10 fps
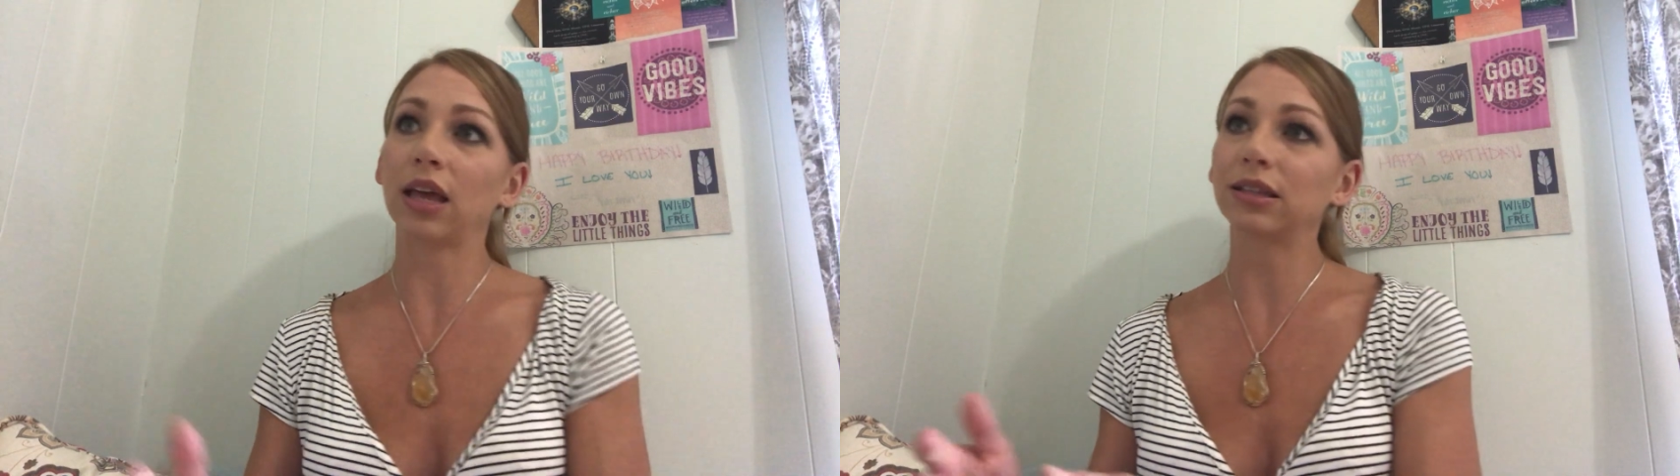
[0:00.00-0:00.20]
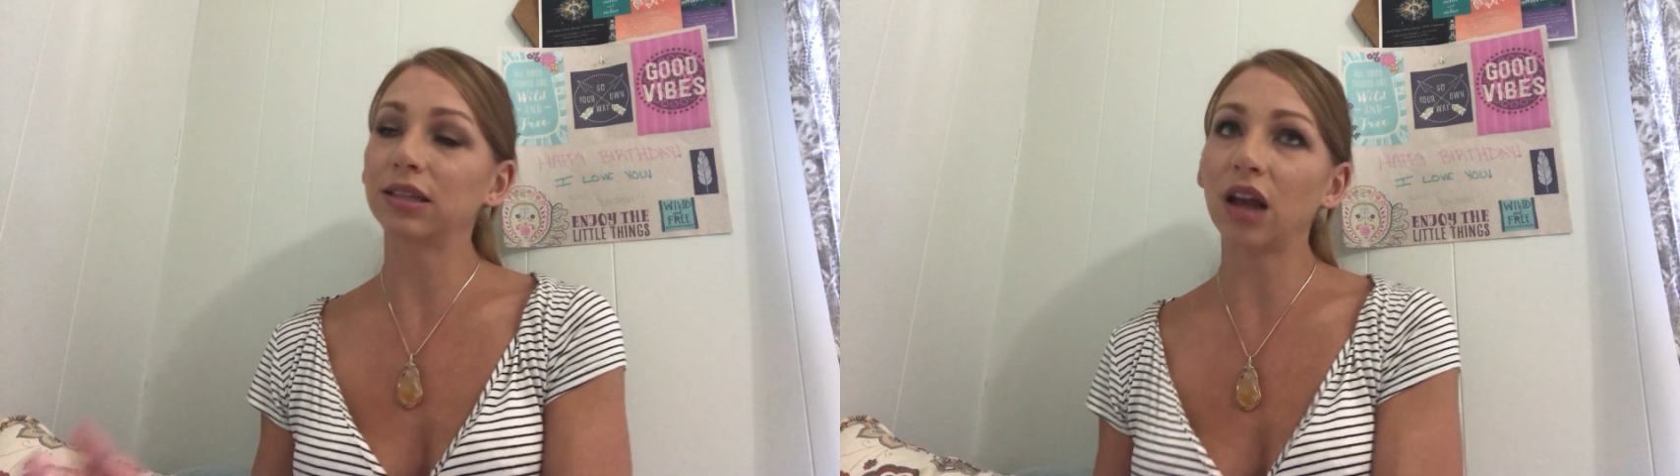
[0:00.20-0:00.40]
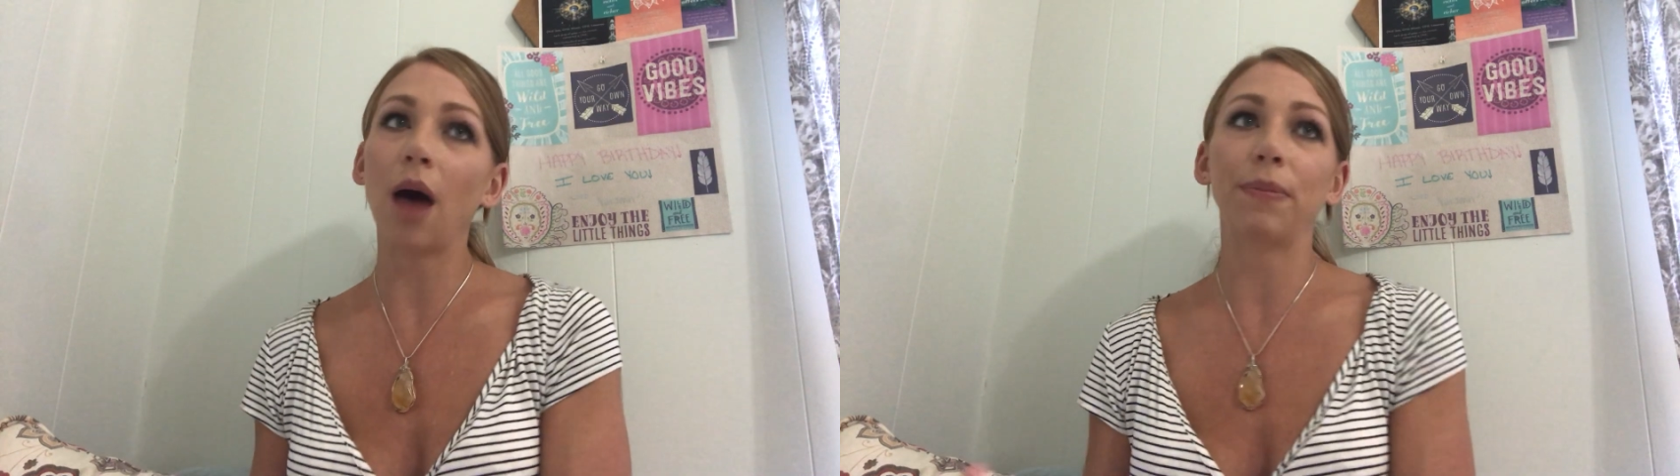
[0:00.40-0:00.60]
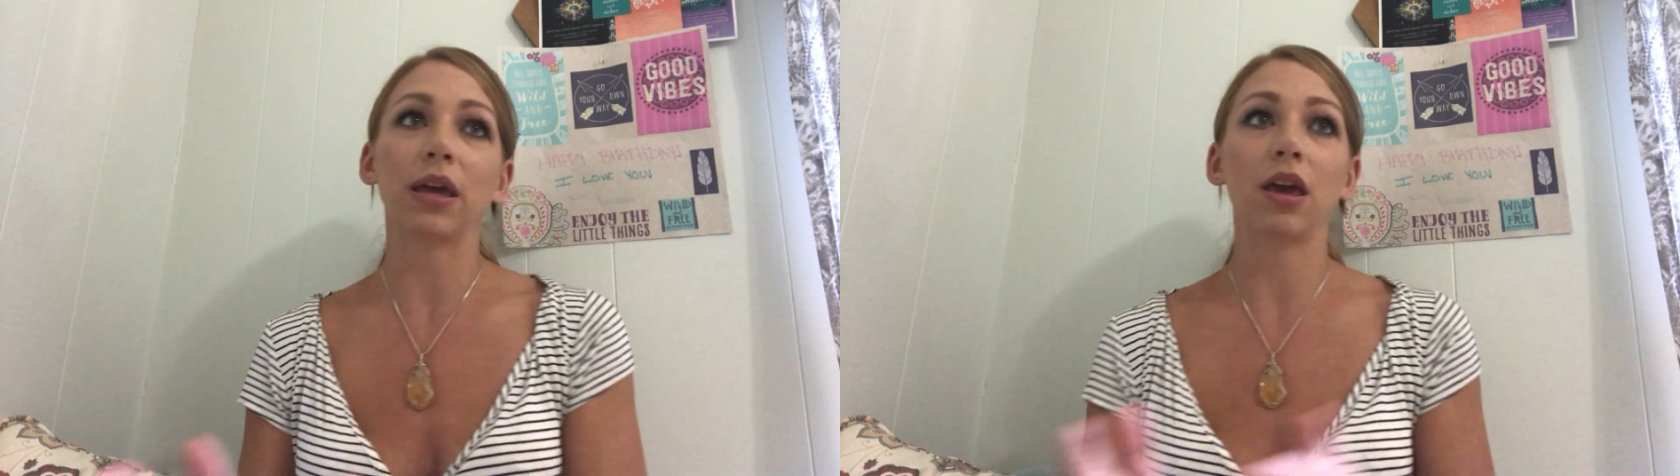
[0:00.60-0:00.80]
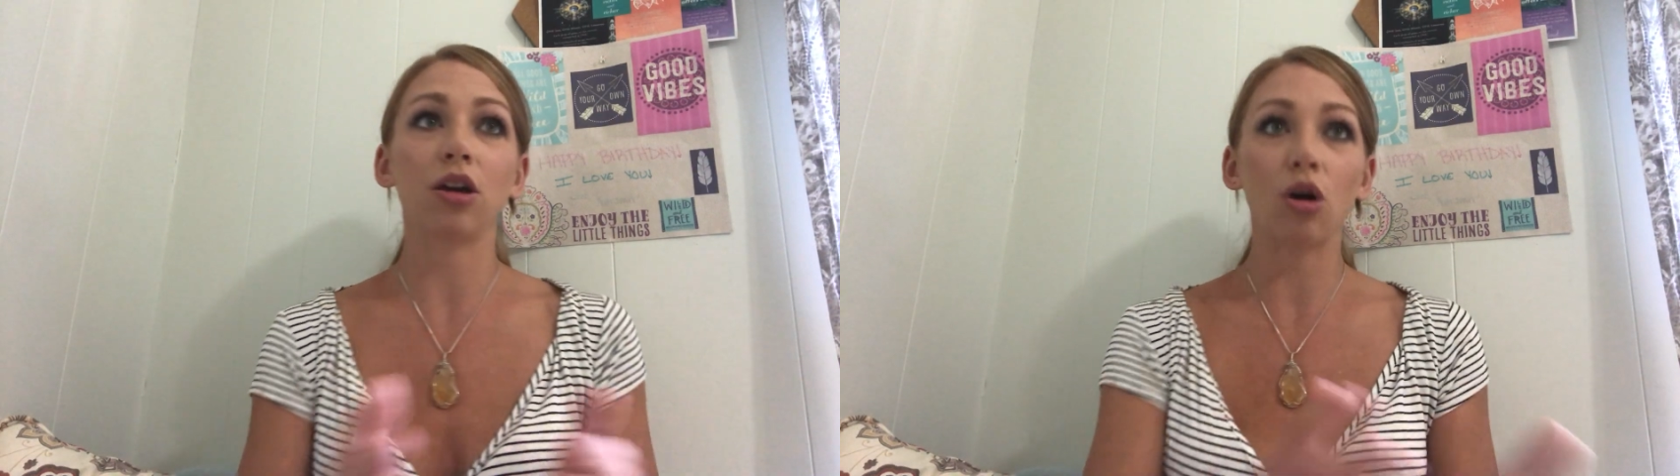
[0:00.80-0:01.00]
and stopping
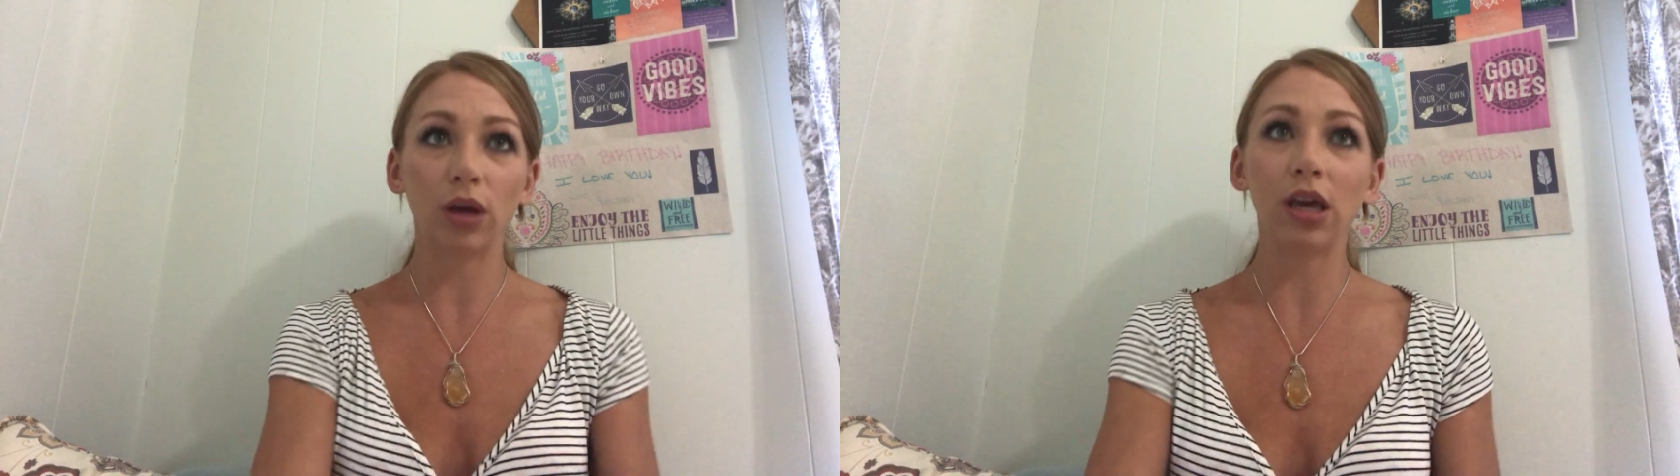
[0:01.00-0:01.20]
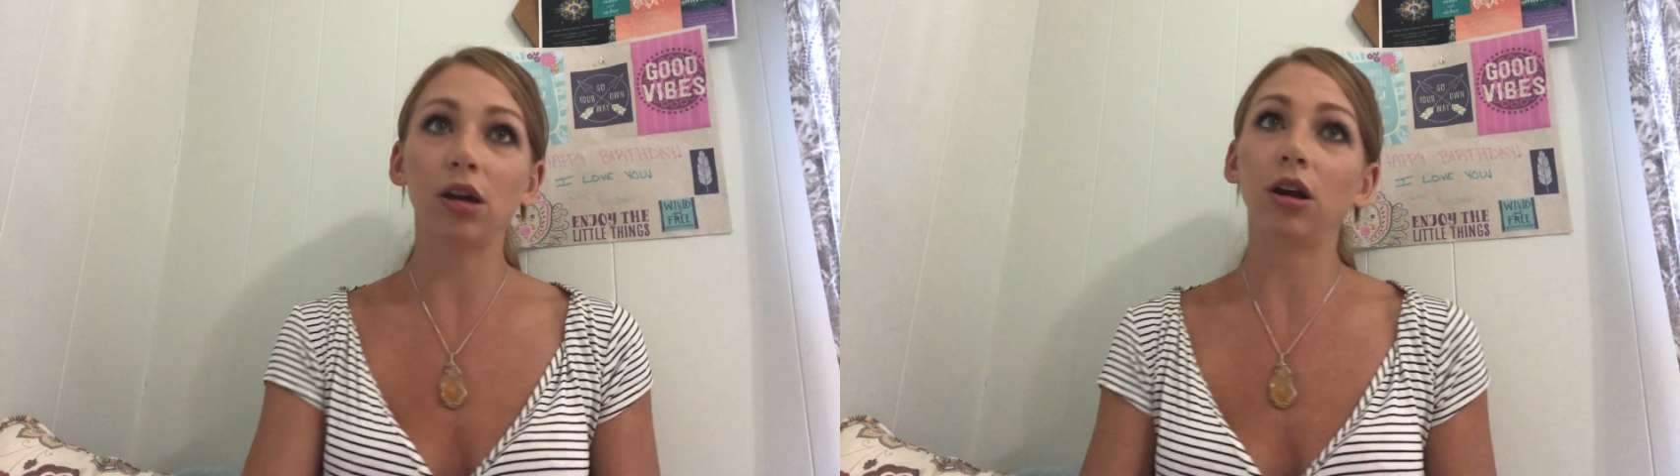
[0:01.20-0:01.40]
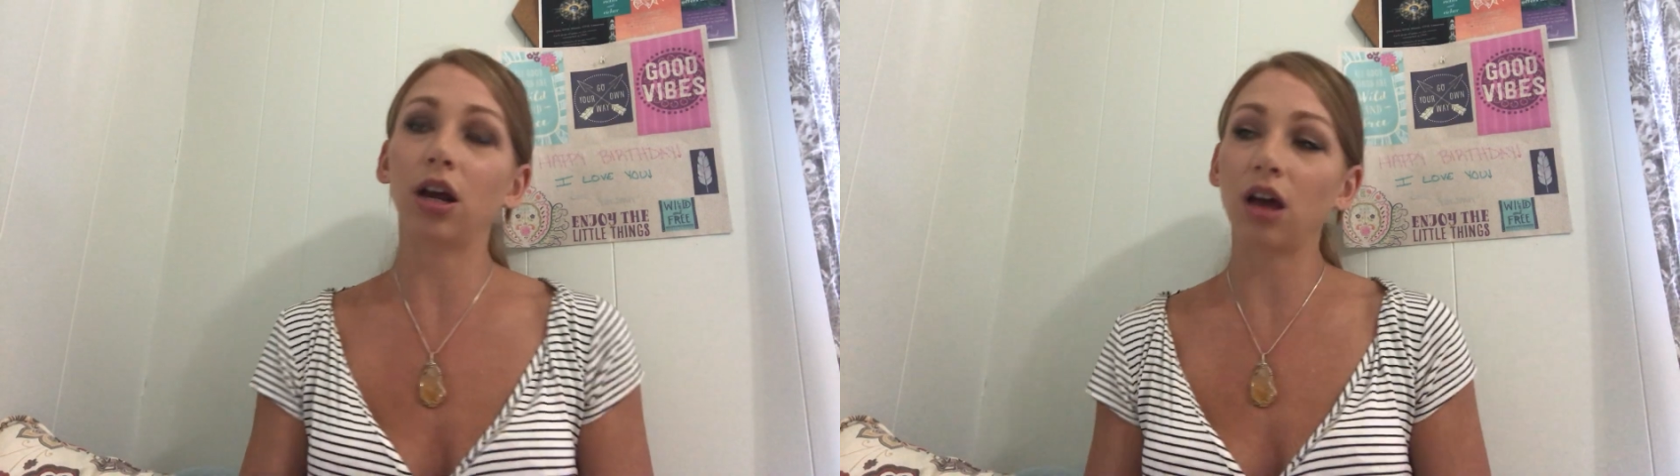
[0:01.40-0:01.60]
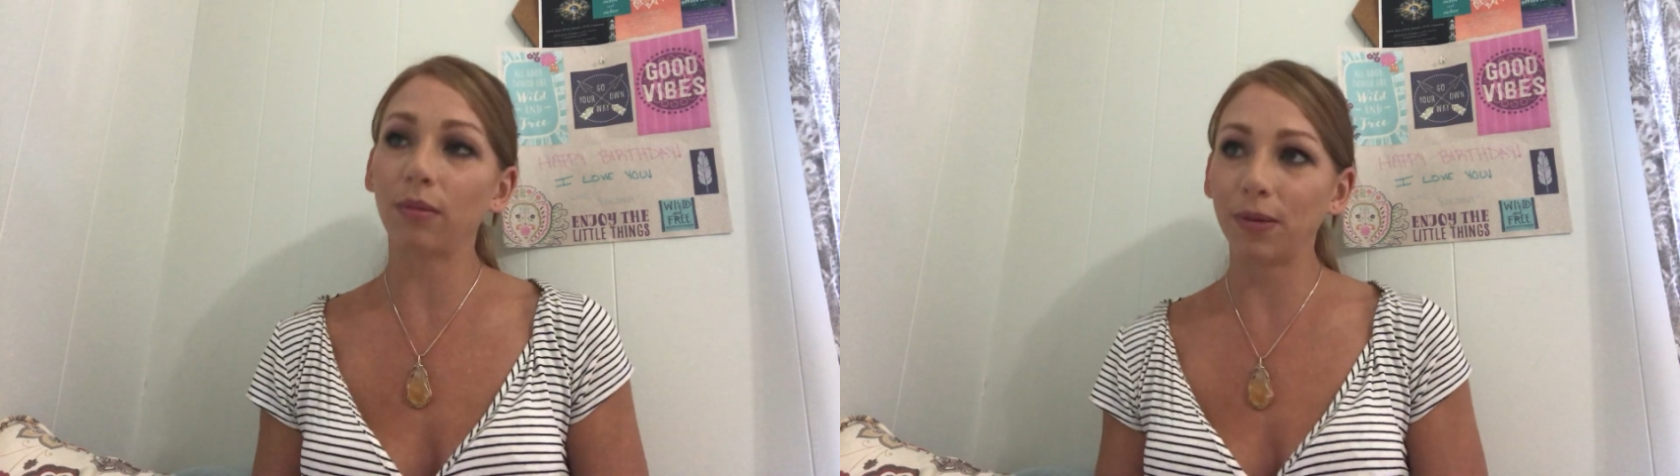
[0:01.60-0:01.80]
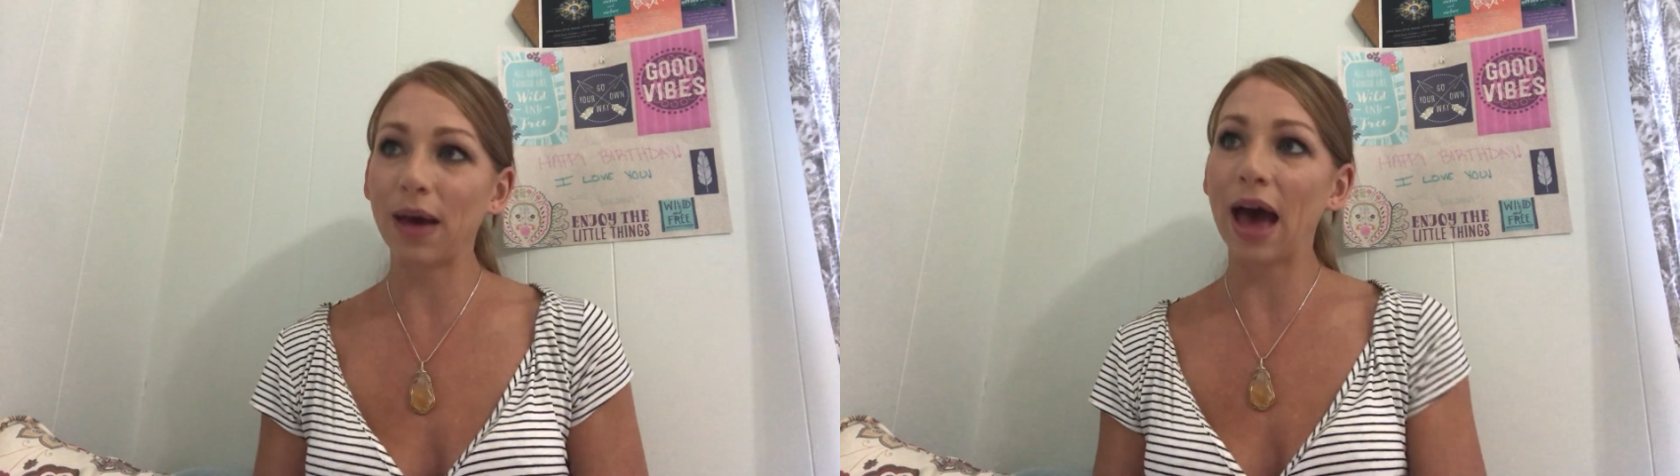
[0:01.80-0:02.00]
and going here and
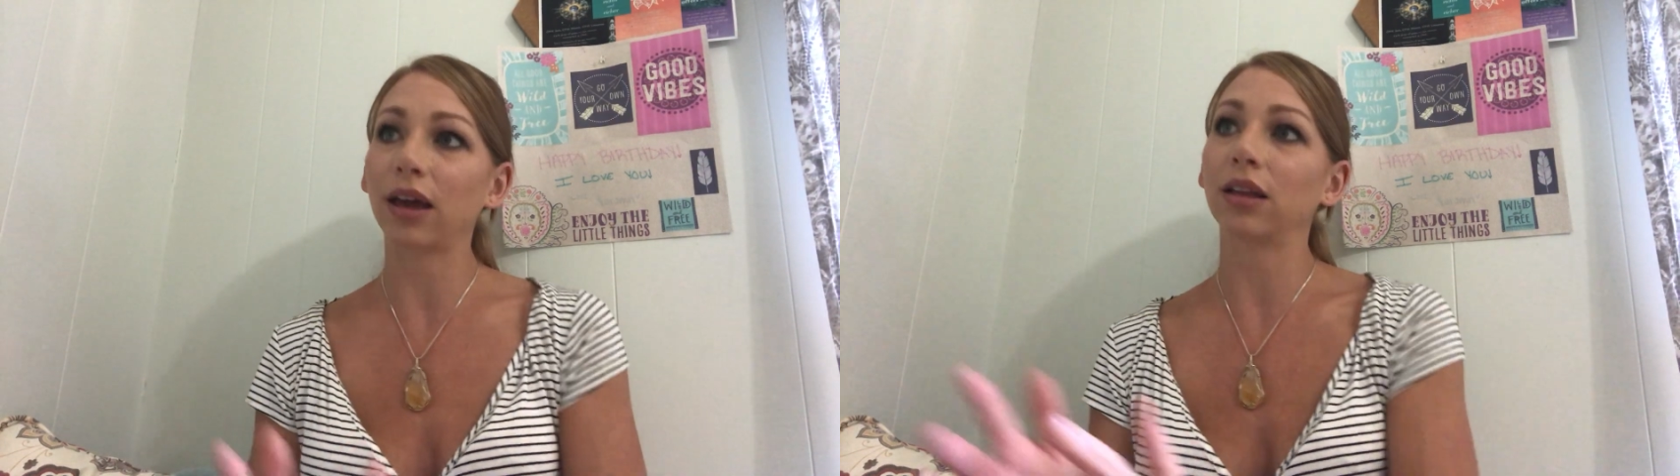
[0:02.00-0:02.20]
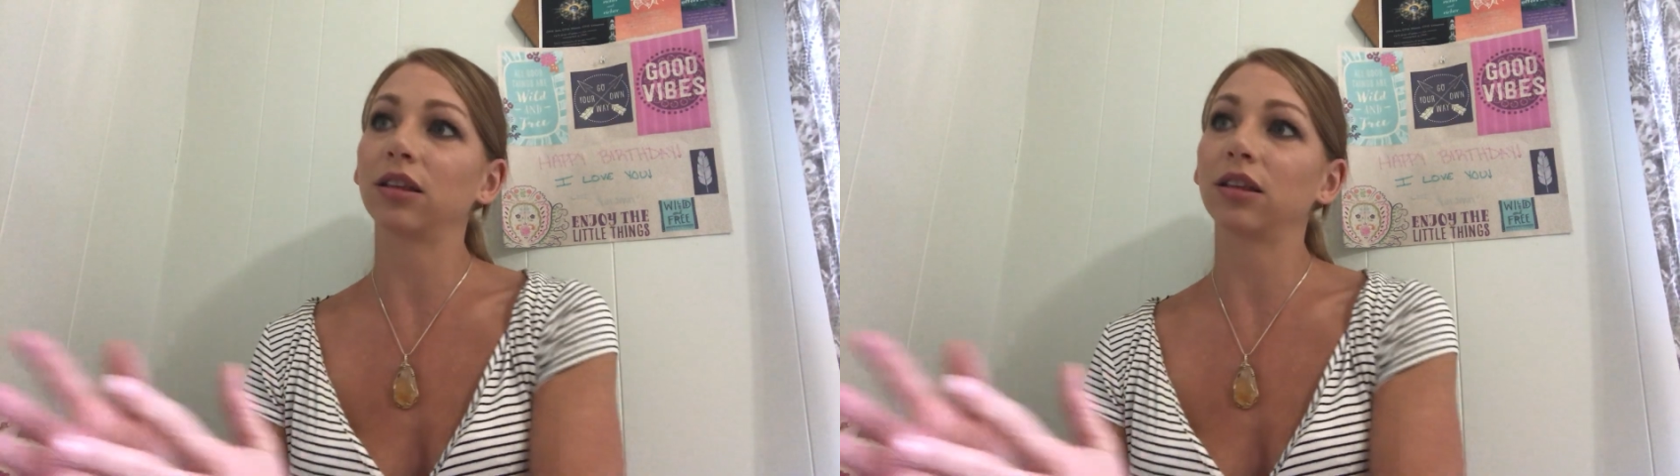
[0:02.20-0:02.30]
coming back